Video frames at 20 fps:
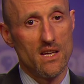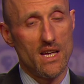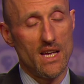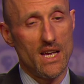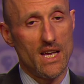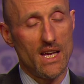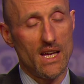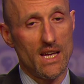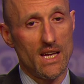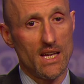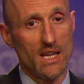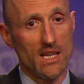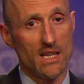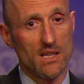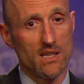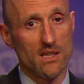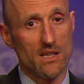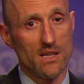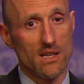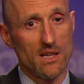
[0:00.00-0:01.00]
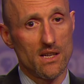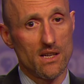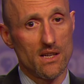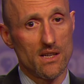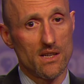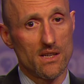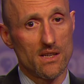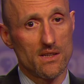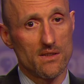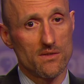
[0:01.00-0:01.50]
And
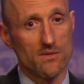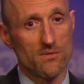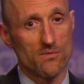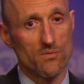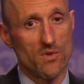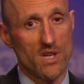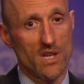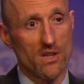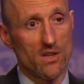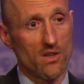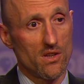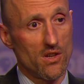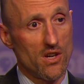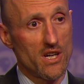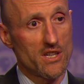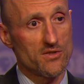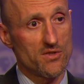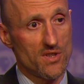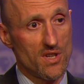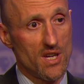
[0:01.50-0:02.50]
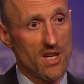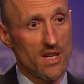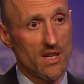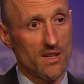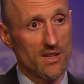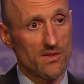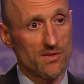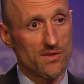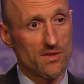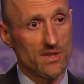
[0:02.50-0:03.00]
uh, one of the larger
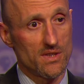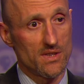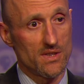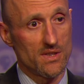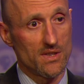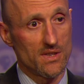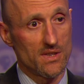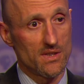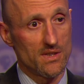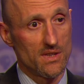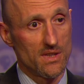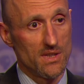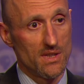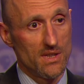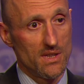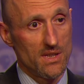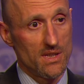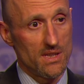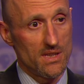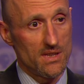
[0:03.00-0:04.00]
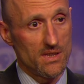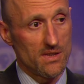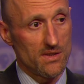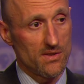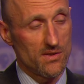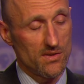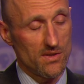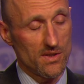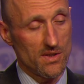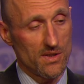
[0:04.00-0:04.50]
carriers in, the, in
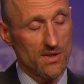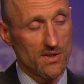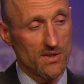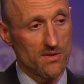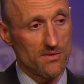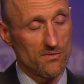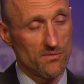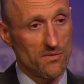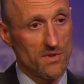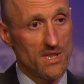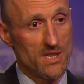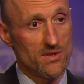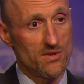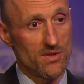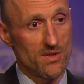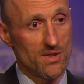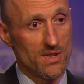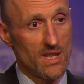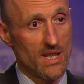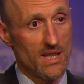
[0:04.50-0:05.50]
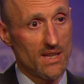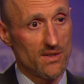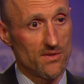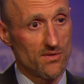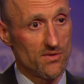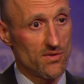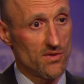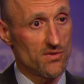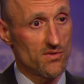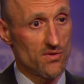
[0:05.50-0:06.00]
this uh, region
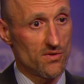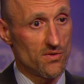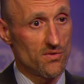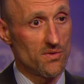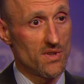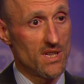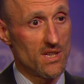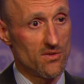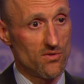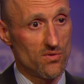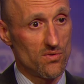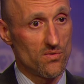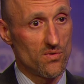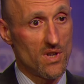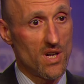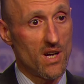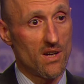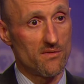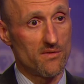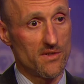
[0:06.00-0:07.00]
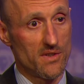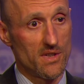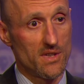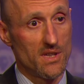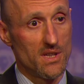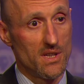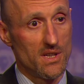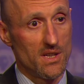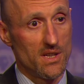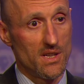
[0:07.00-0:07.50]
has just agreed to cover it
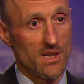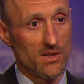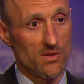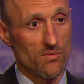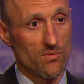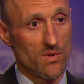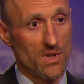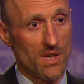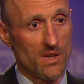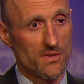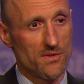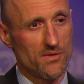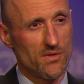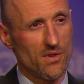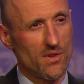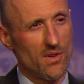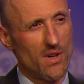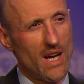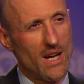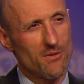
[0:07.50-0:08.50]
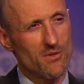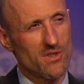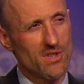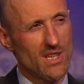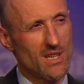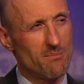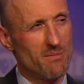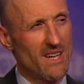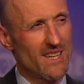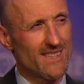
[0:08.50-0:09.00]
as well. So I would
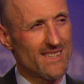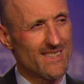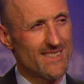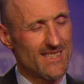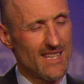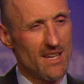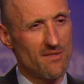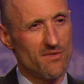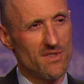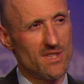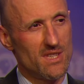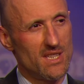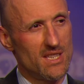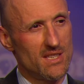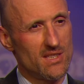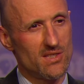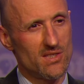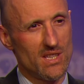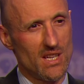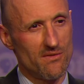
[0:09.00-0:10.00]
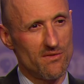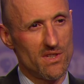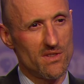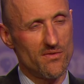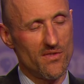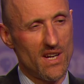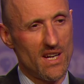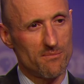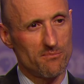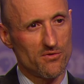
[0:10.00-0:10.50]
say about 70 to
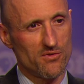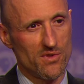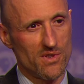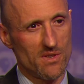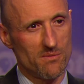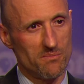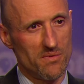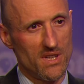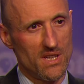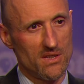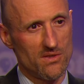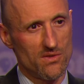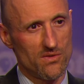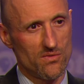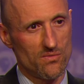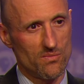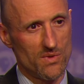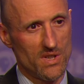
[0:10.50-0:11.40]
75% of patients